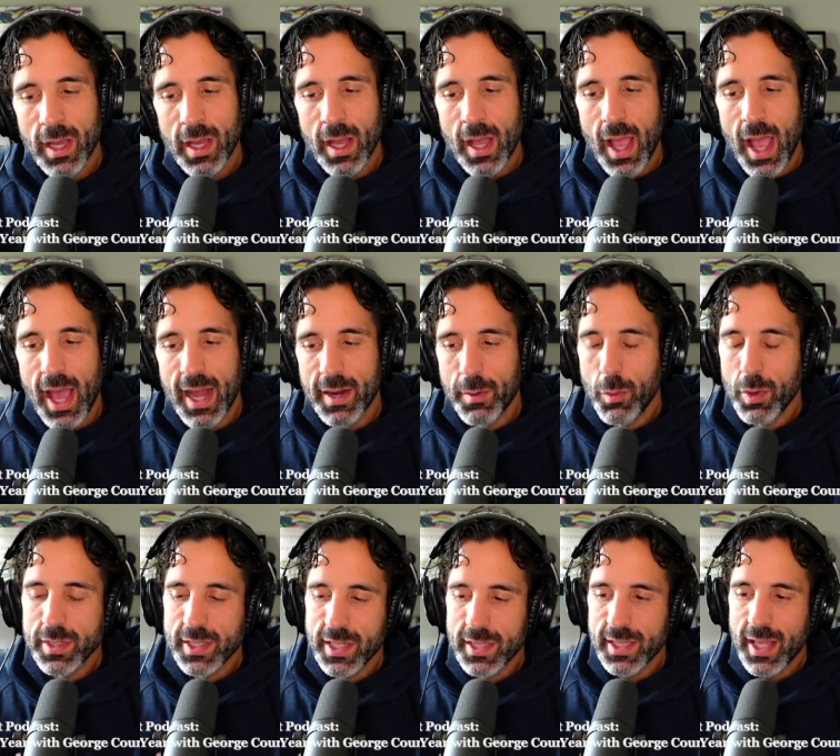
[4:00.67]
And it
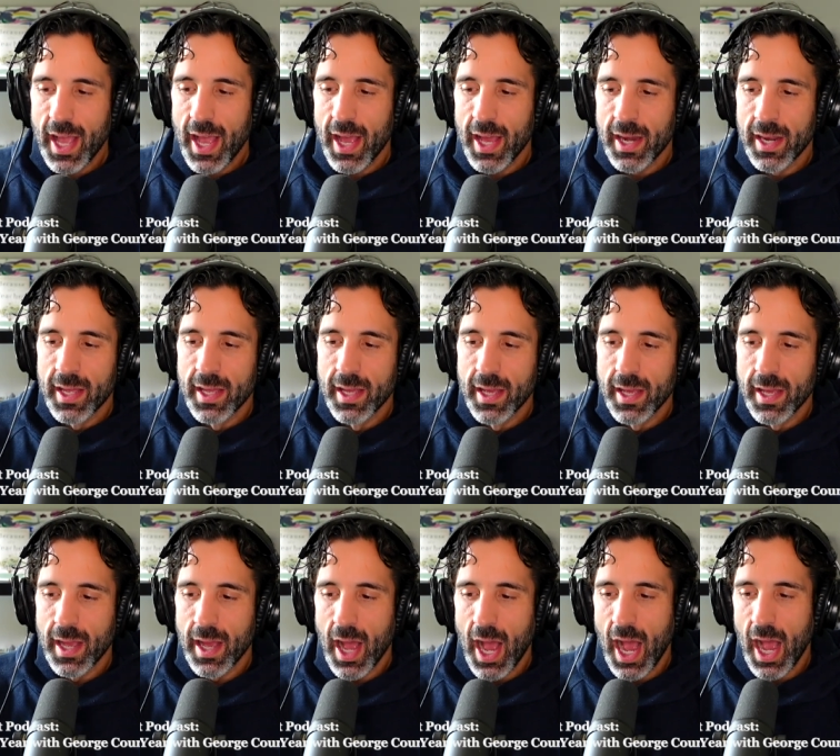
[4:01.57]
wasn't that
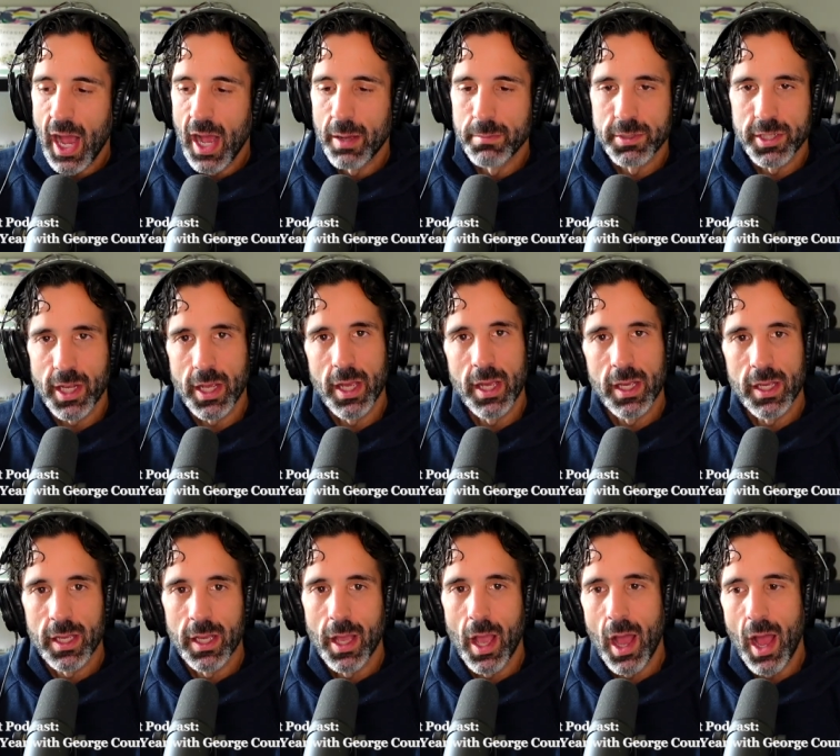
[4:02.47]
I'm saying
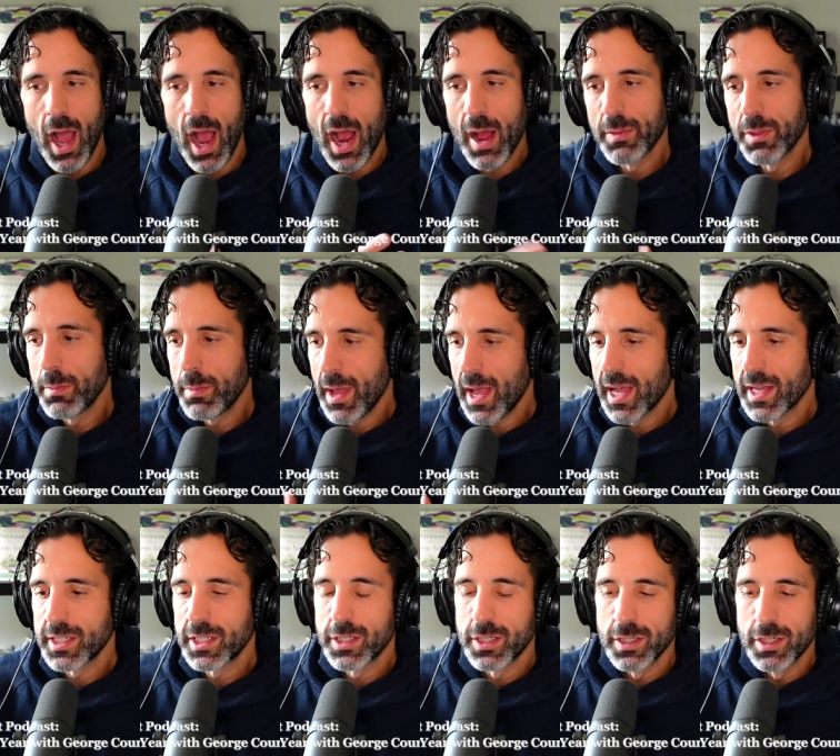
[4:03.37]
I'm the best,